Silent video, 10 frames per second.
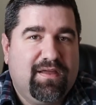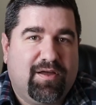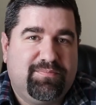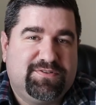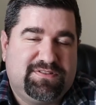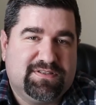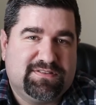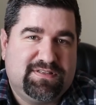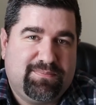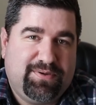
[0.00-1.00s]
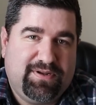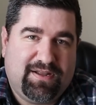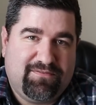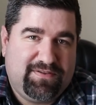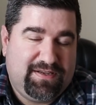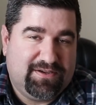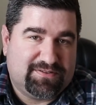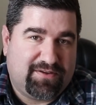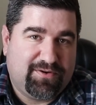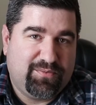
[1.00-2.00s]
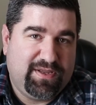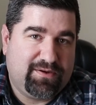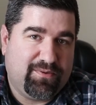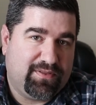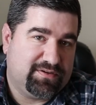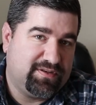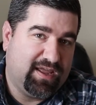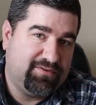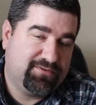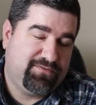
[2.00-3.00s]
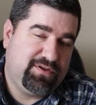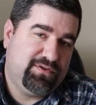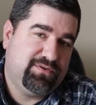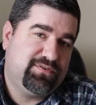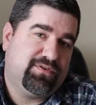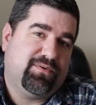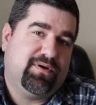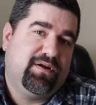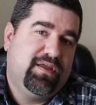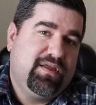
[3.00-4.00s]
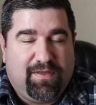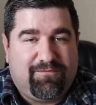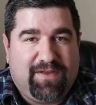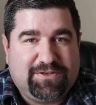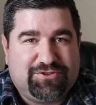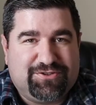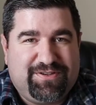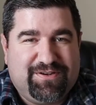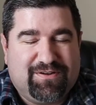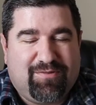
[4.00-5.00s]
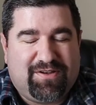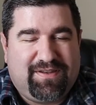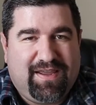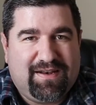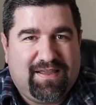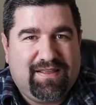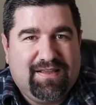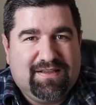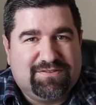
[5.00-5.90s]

I'm still putting out videos every week, whether it's knife reviews or adventures here in Montana.